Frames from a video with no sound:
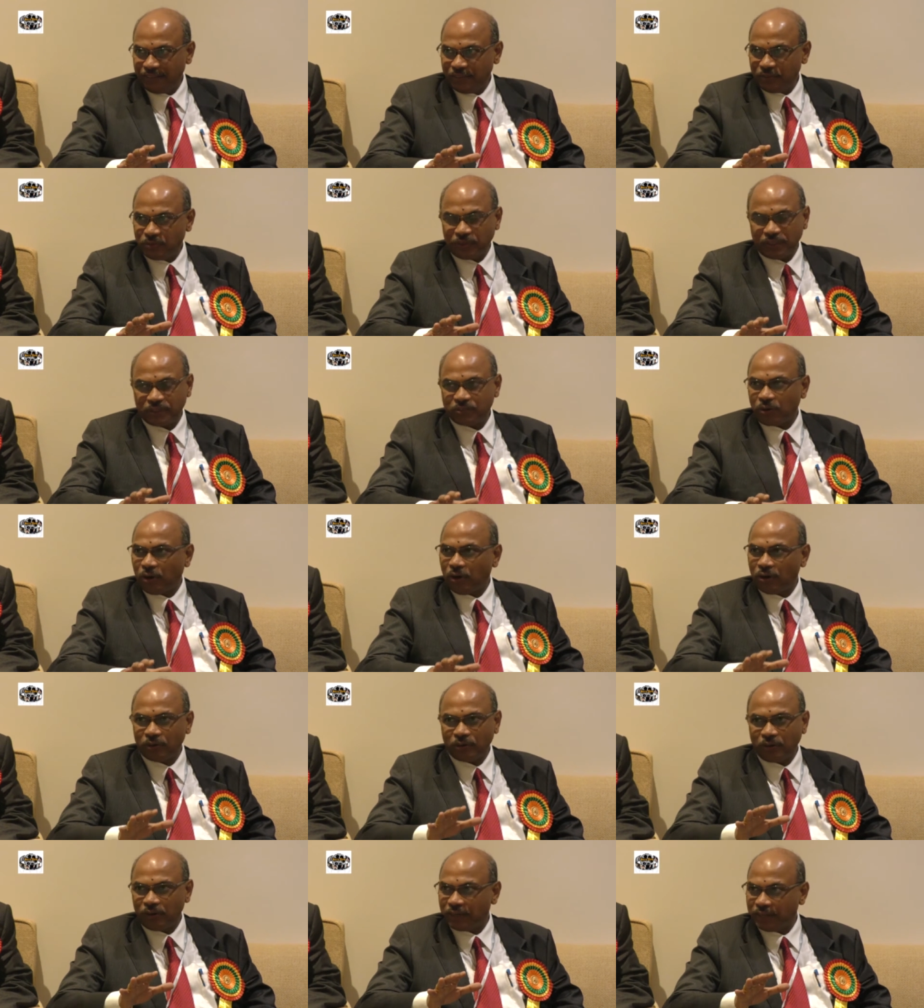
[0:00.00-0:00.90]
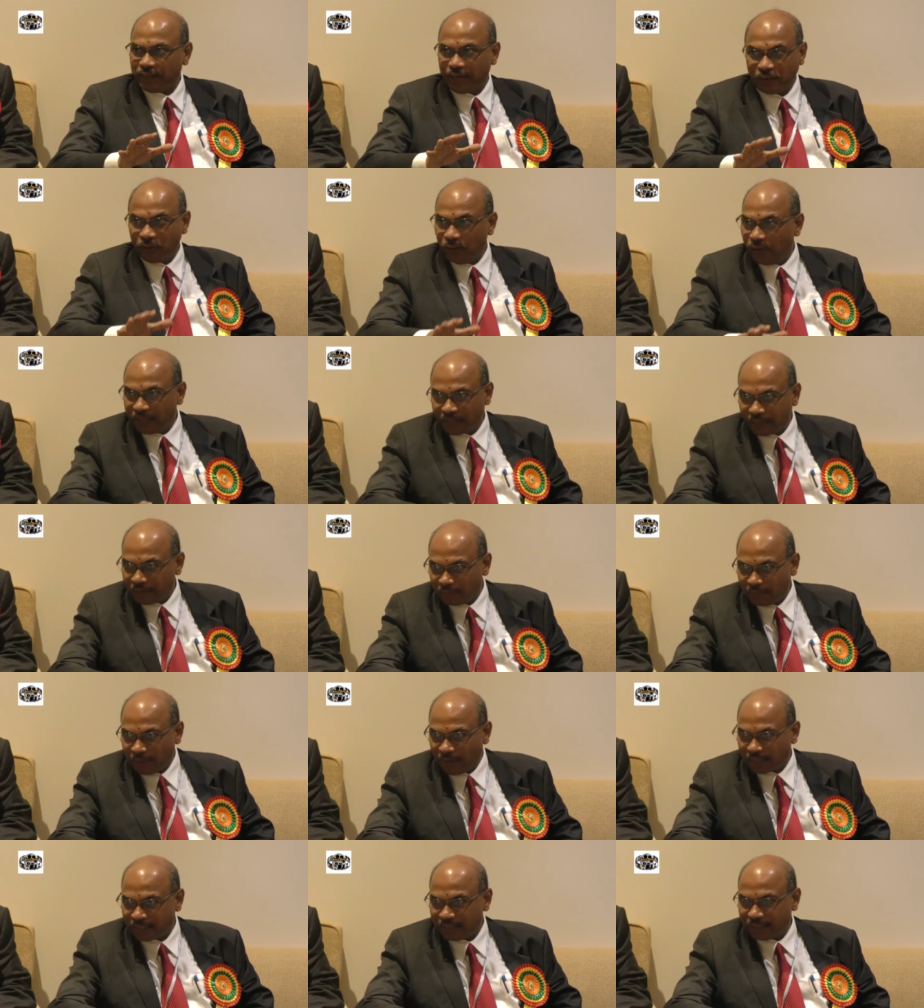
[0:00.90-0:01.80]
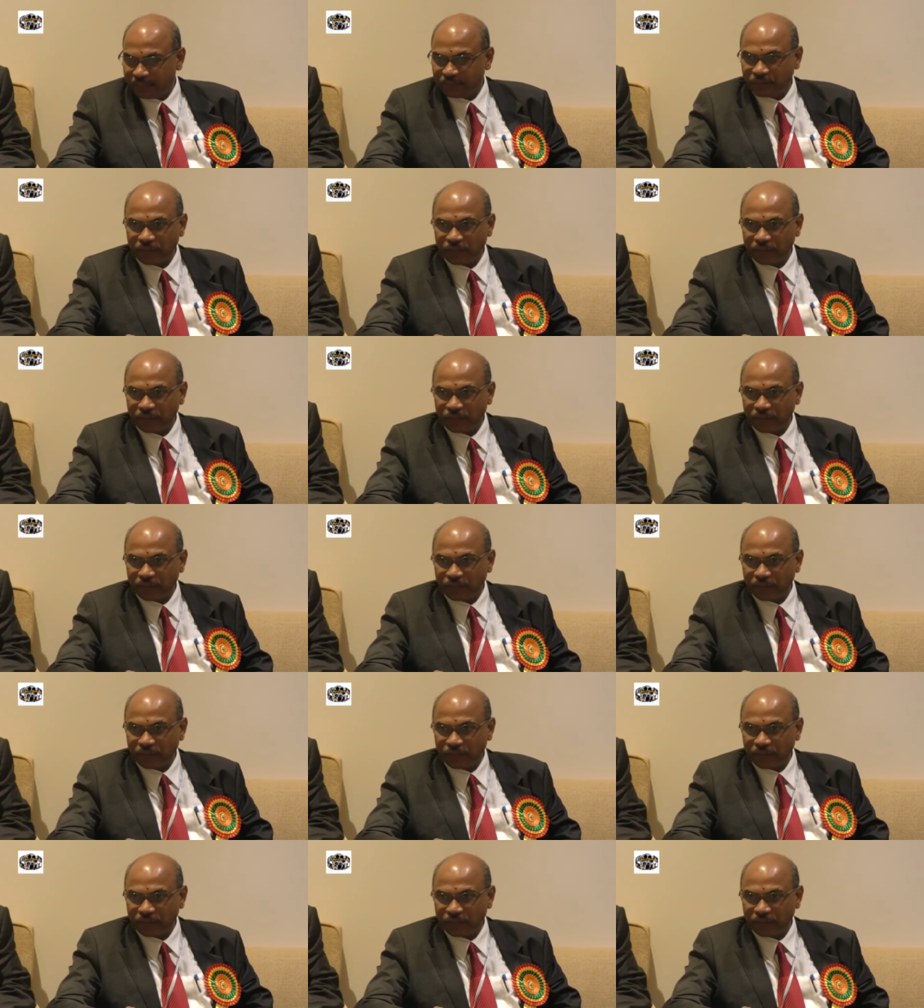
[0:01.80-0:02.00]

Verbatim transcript: So it's all called regulated market.